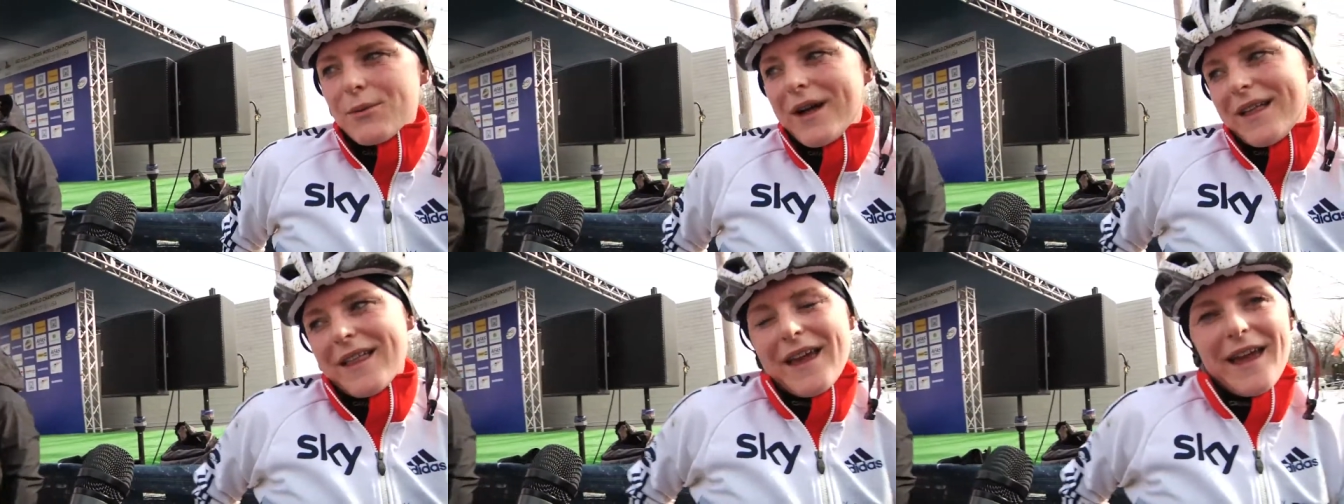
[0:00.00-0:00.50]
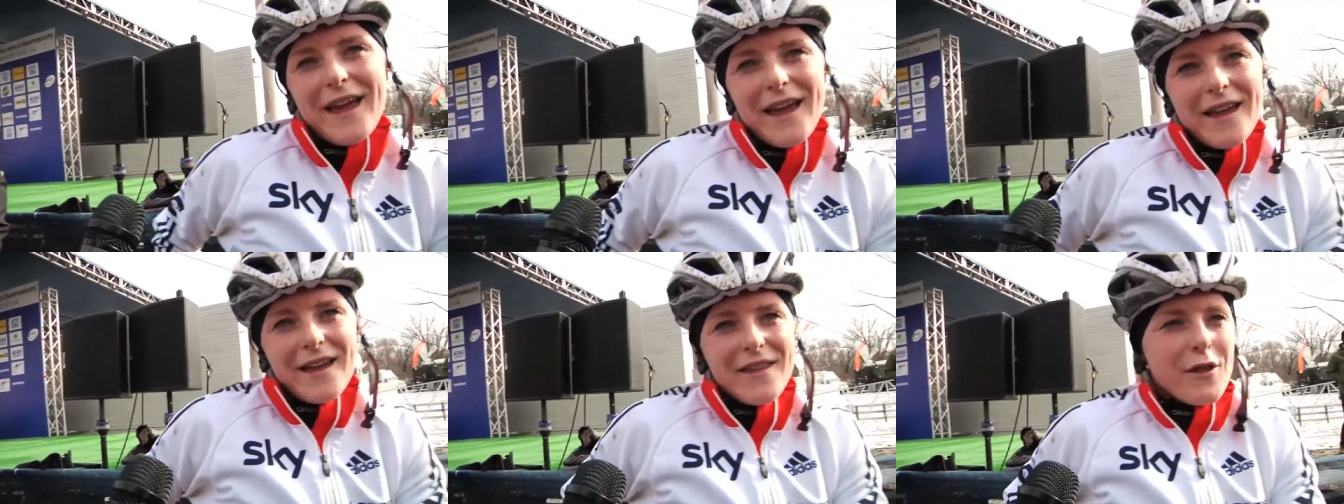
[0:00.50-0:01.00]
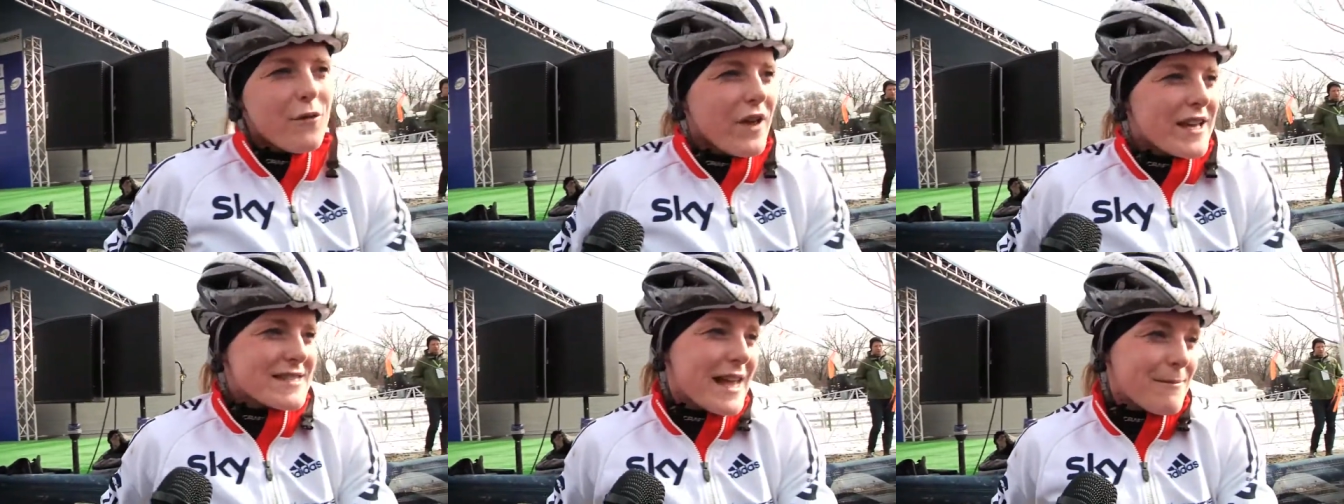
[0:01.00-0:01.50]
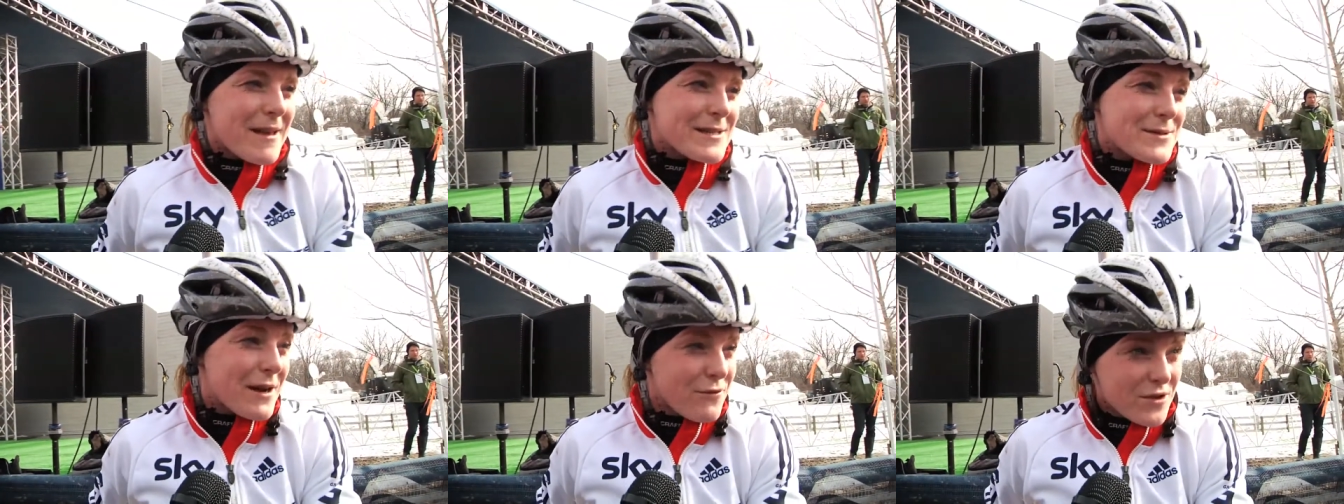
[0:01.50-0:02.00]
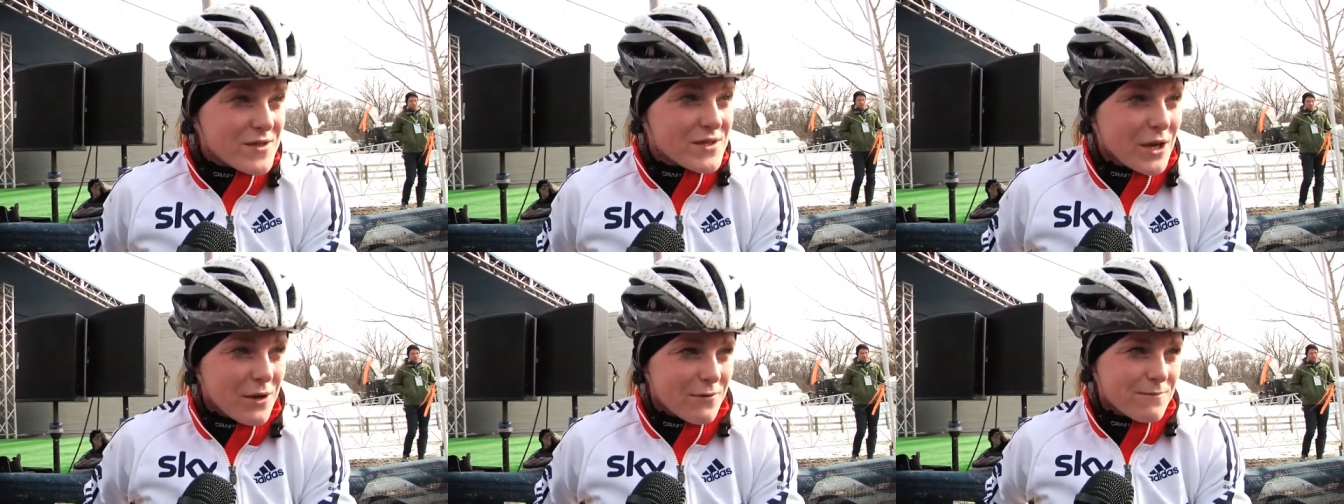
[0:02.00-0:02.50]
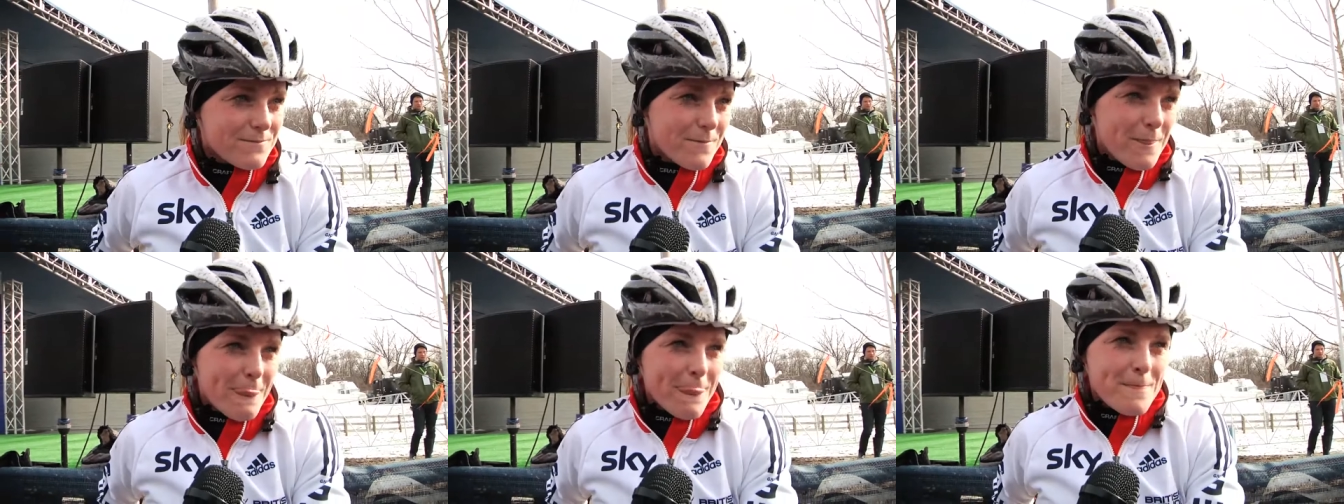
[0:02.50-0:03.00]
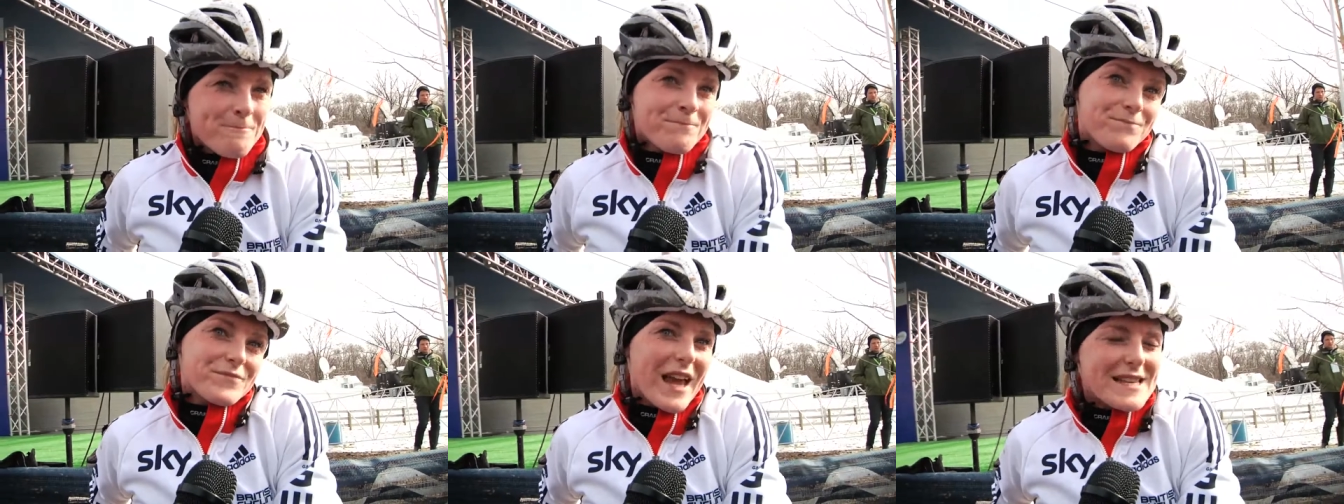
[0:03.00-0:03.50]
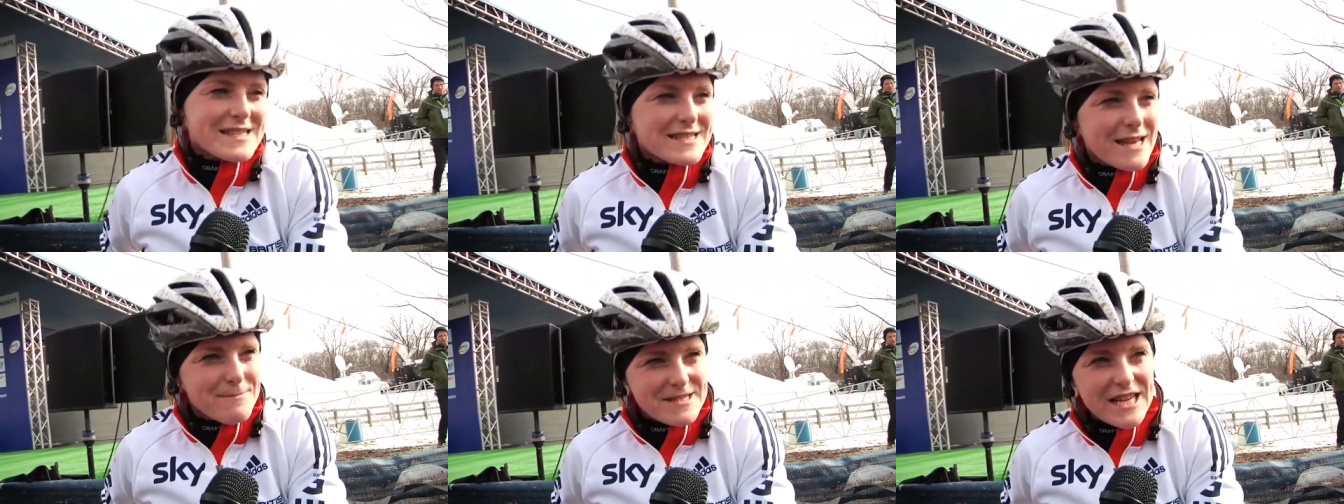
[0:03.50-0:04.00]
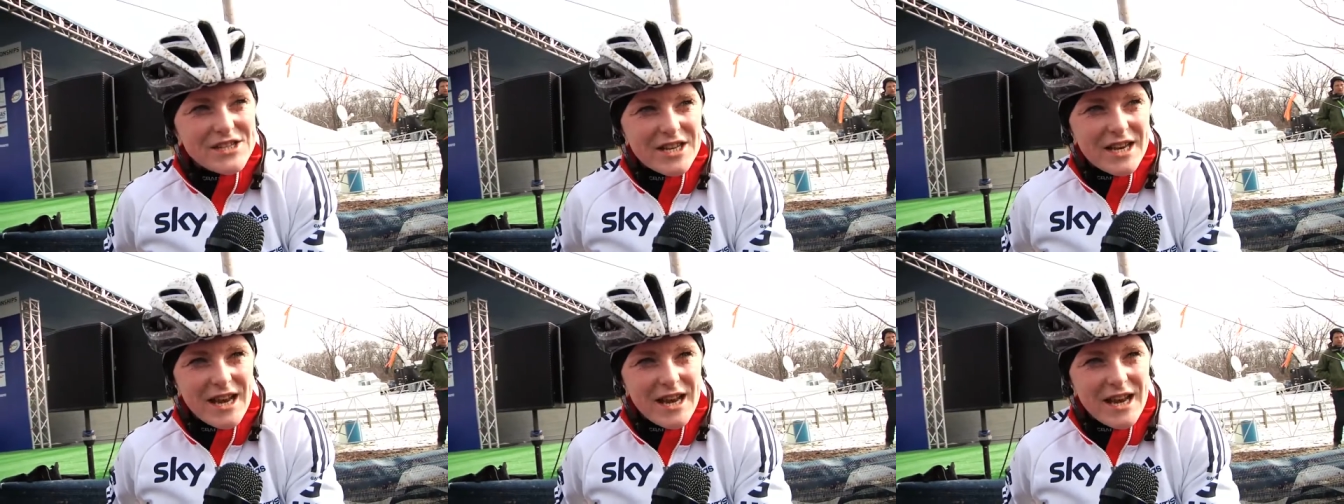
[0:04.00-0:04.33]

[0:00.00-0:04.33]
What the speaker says: well, in the first lap, that's where everyone sort of gets into their position.